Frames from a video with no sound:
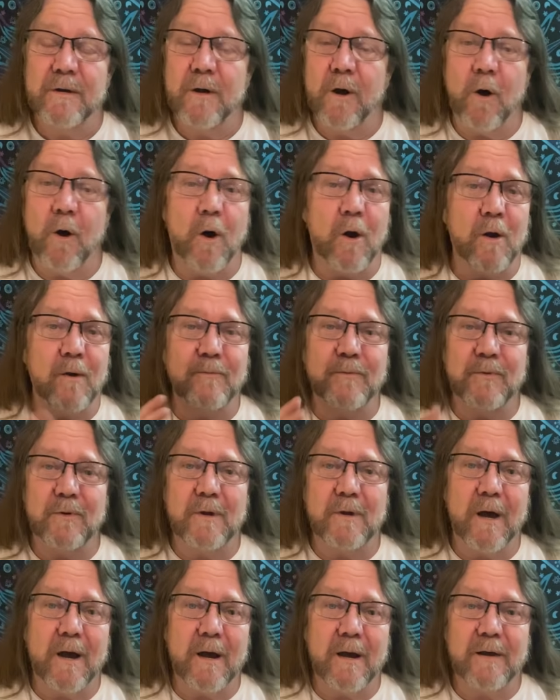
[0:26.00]
All of your
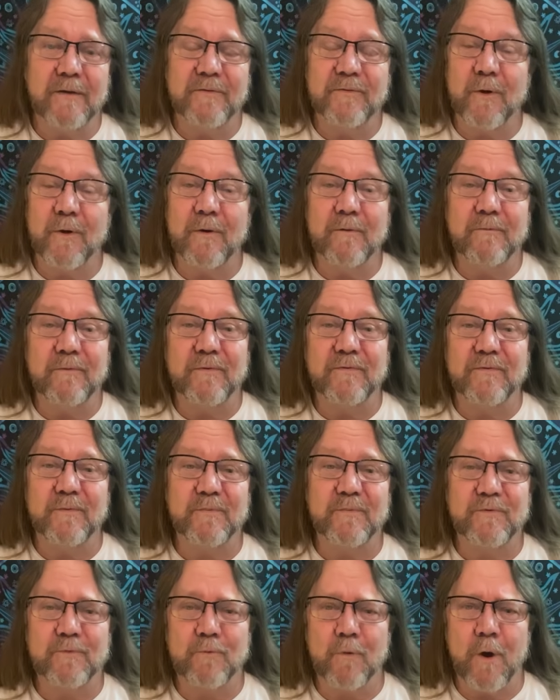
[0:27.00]
likes, all of your
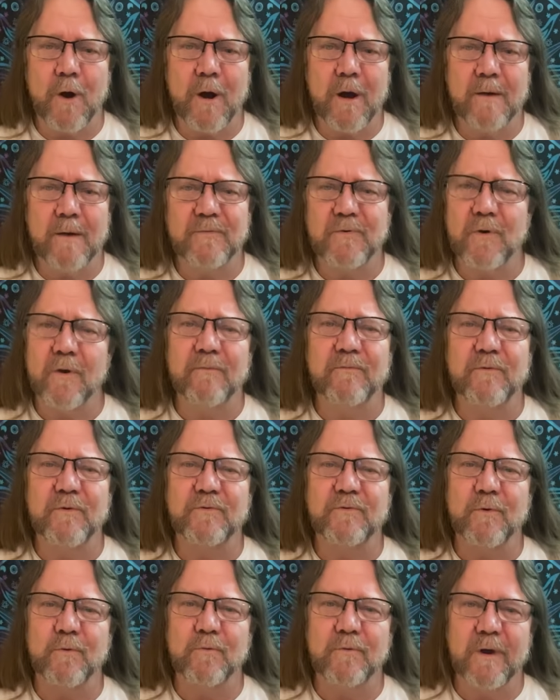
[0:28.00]
subscribes, all of your
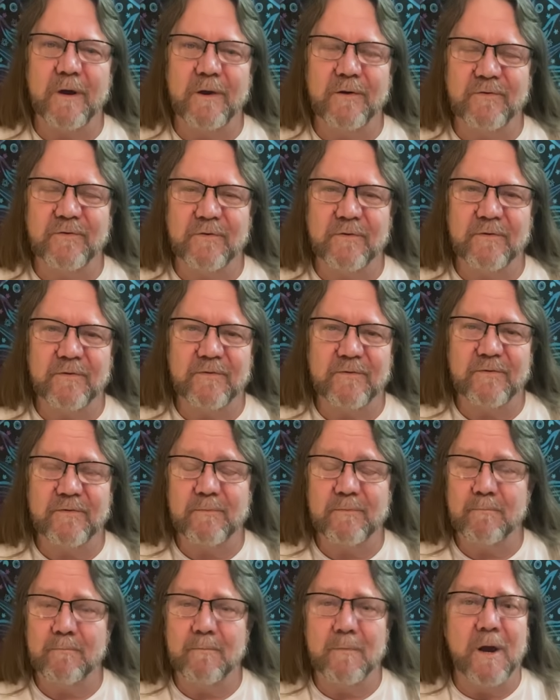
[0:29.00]
donations,
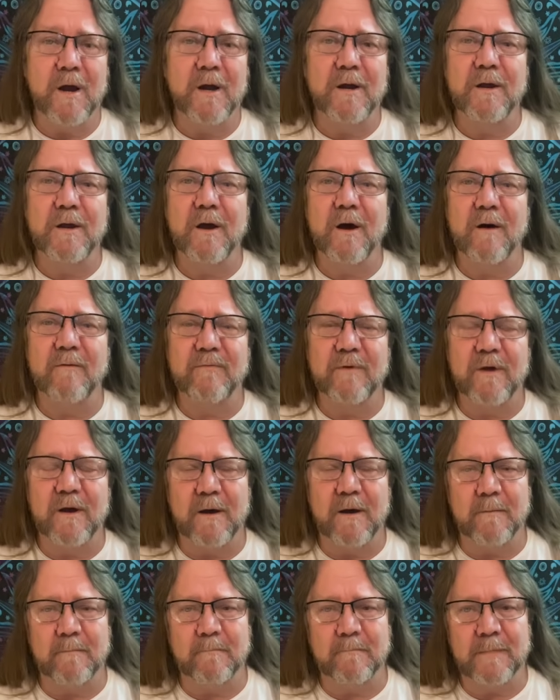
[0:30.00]
many of
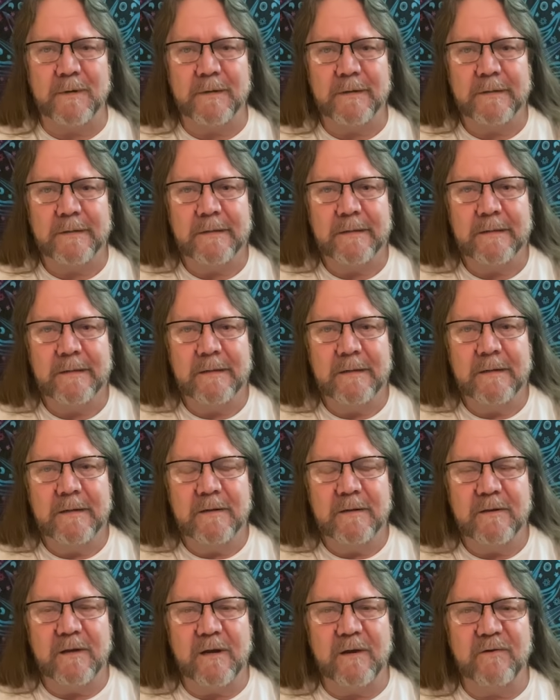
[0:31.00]
them
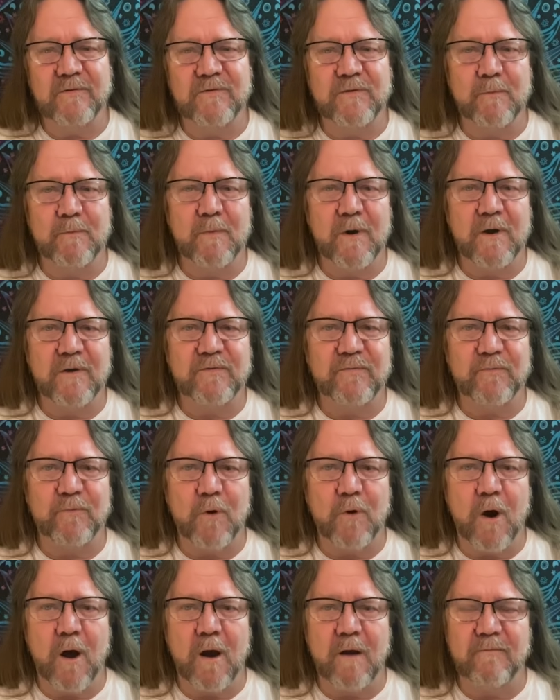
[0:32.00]
Thank you so much for
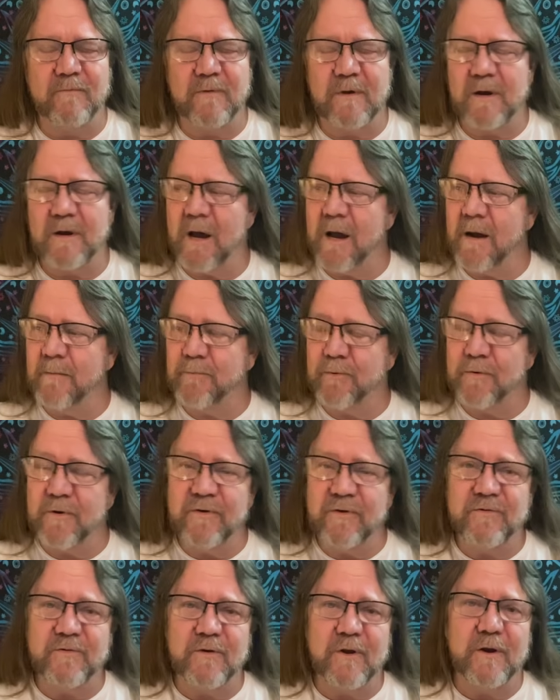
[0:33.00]
all of it. I
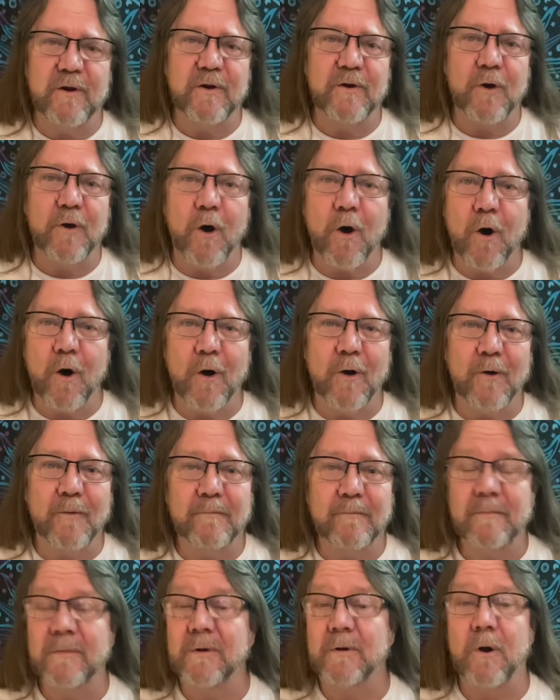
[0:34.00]
appreciate it
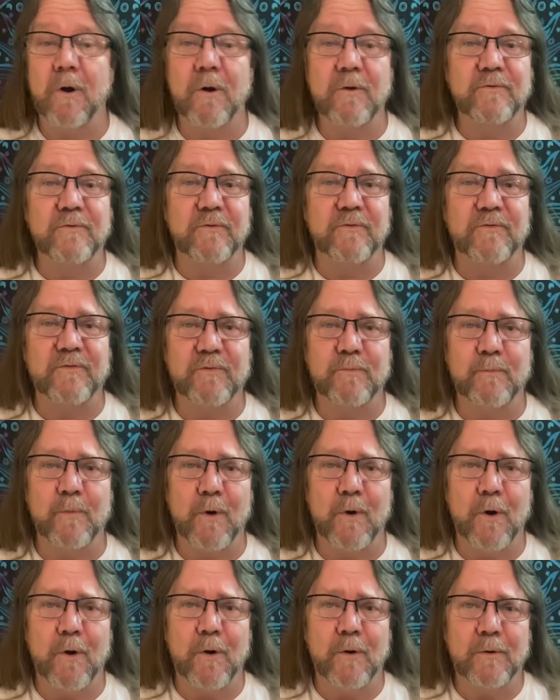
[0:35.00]
all, large or
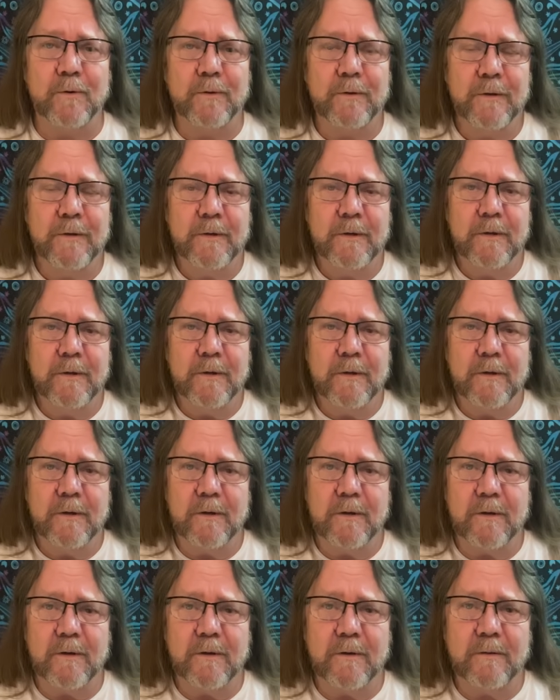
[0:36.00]
small.
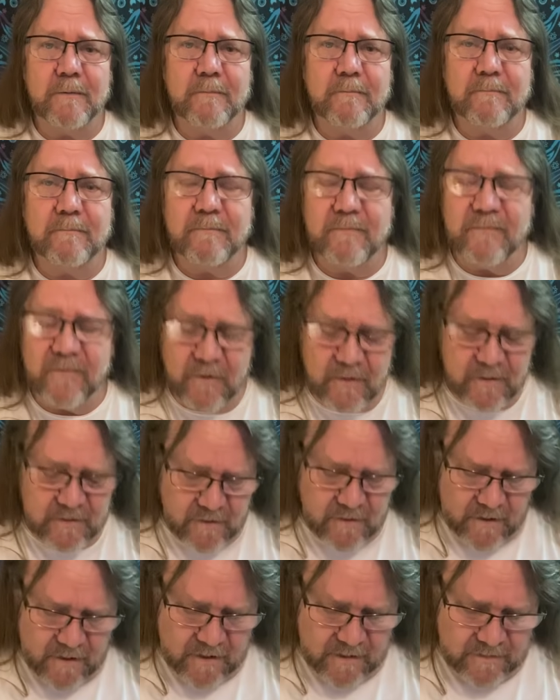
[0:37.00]
Um, very
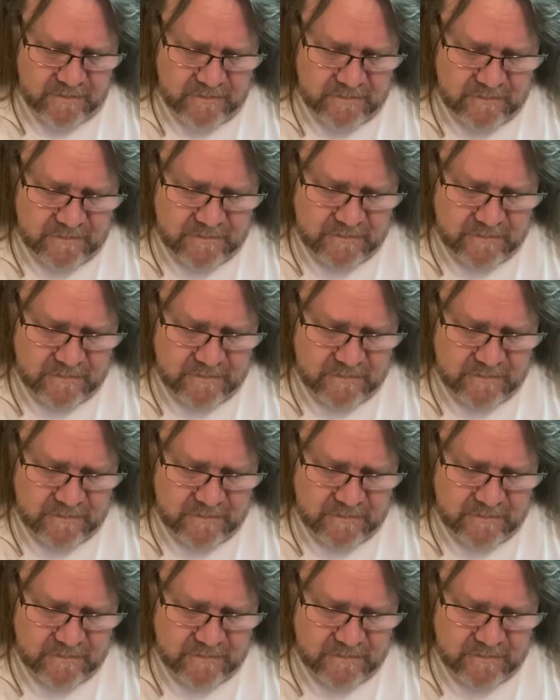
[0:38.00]
kind.